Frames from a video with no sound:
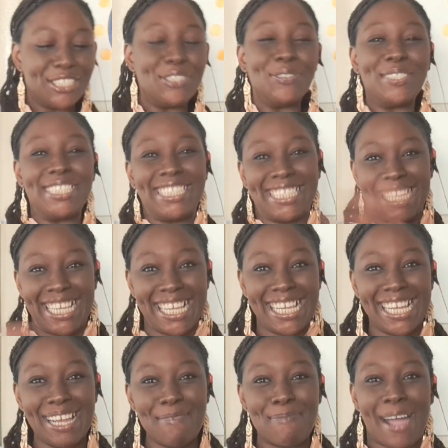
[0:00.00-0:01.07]
to
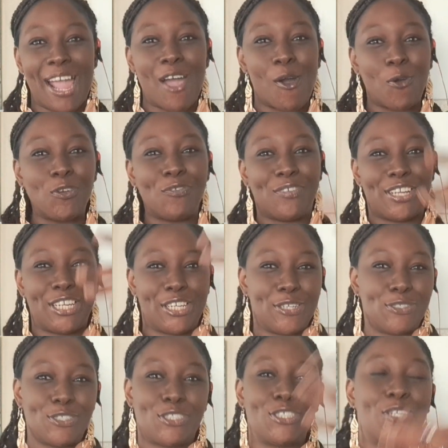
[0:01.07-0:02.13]
see my own
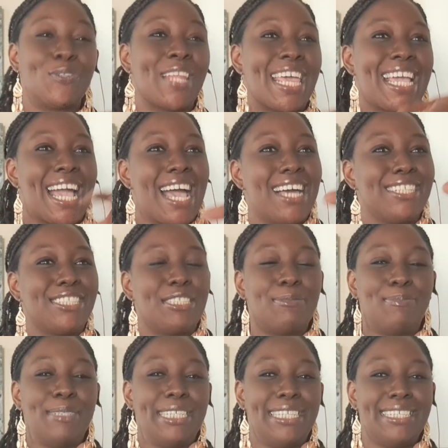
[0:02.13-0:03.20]
videos, you know, like
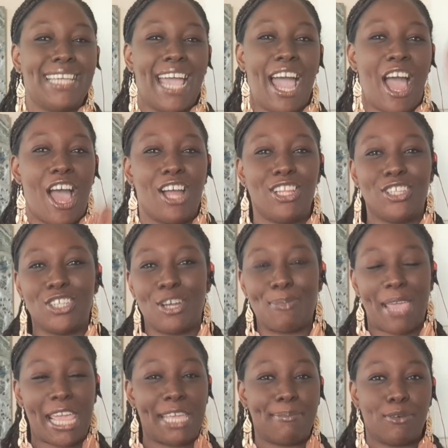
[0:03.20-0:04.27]
to be
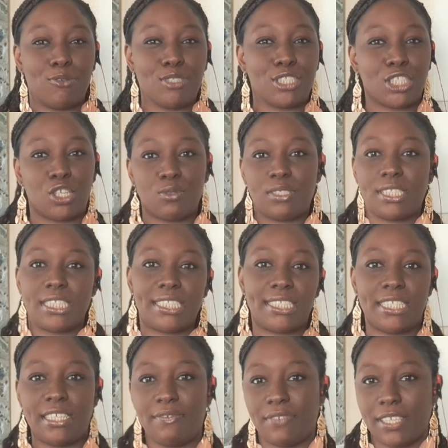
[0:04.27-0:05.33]
able to go to the
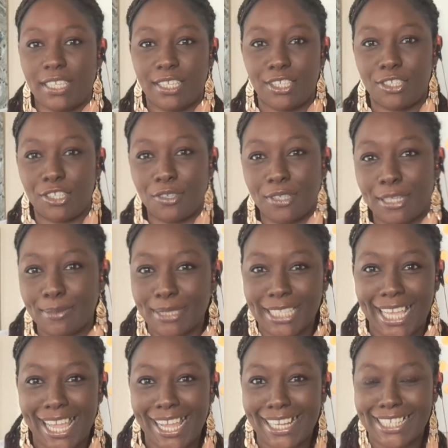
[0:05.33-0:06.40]
TV, you know what I'm
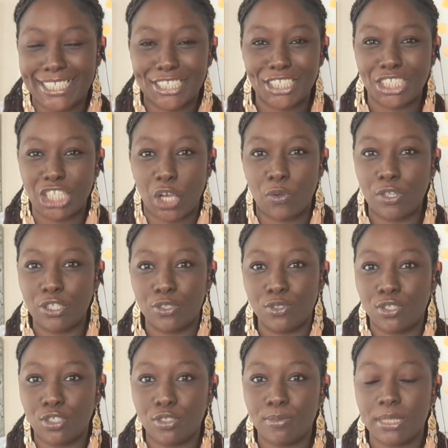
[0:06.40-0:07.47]
saying, and just go to
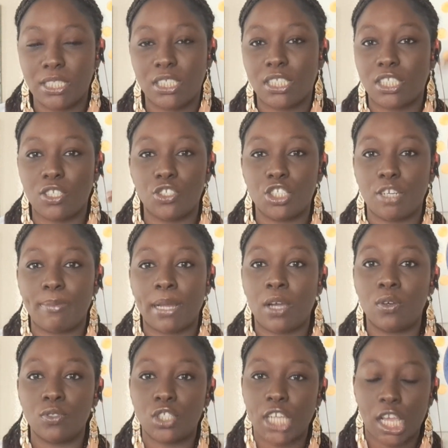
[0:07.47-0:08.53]
YouTube and just search up my
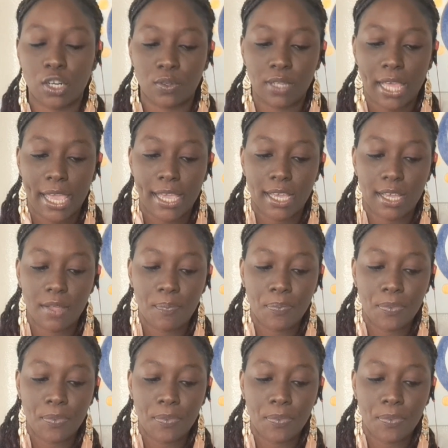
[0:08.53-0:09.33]
own channel. Like,